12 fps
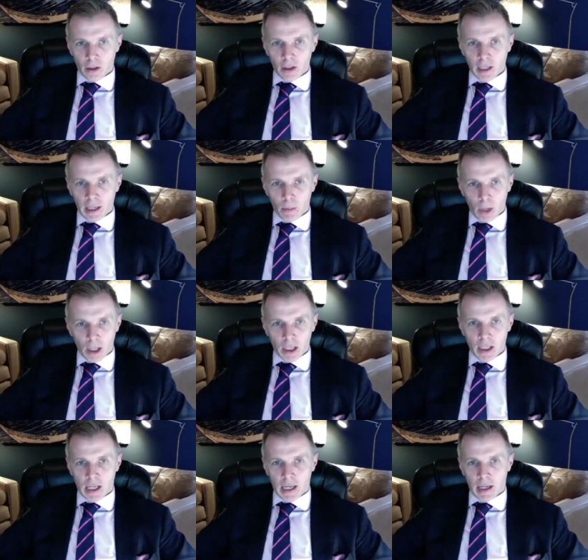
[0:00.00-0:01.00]
and
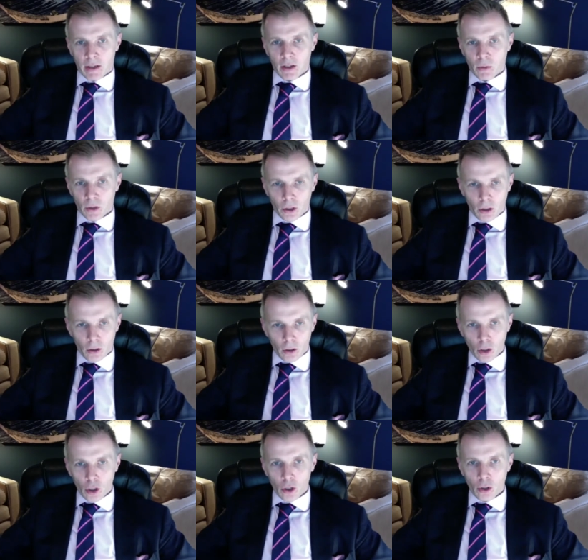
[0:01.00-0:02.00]
monetized was
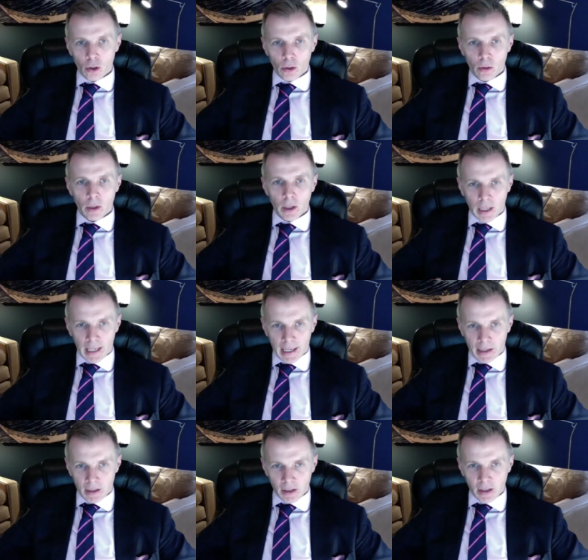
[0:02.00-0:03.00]
new
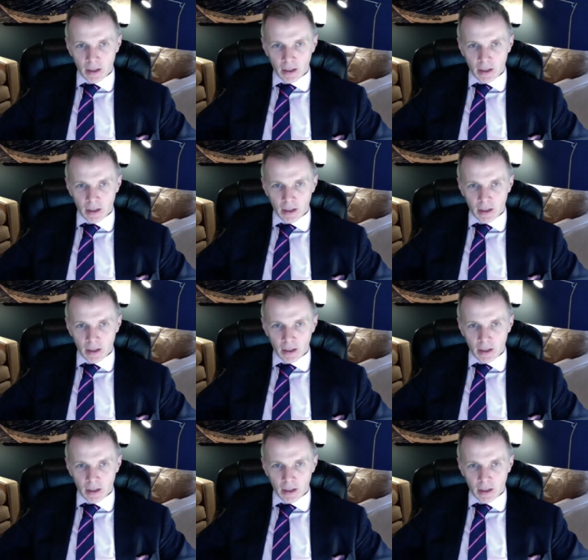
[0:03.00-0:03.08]
guests.